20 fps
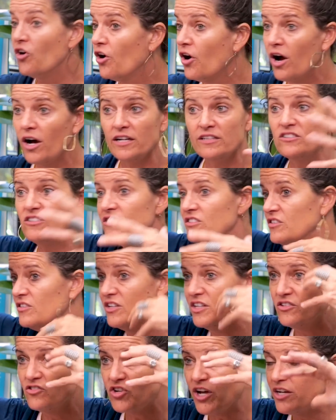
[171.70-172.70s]
neurons.
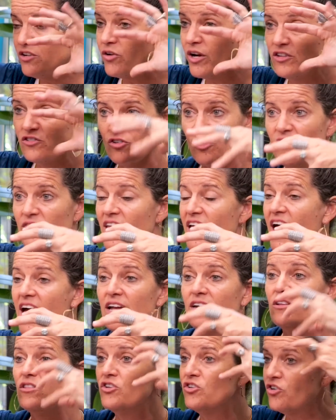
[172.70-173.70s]
The dendrites are on the
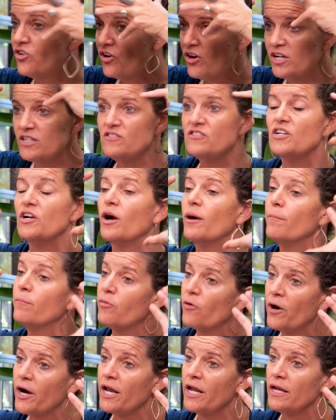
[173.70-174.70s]
end of the neurons in our
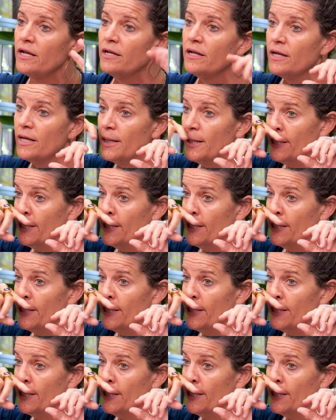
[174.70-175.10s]
brain.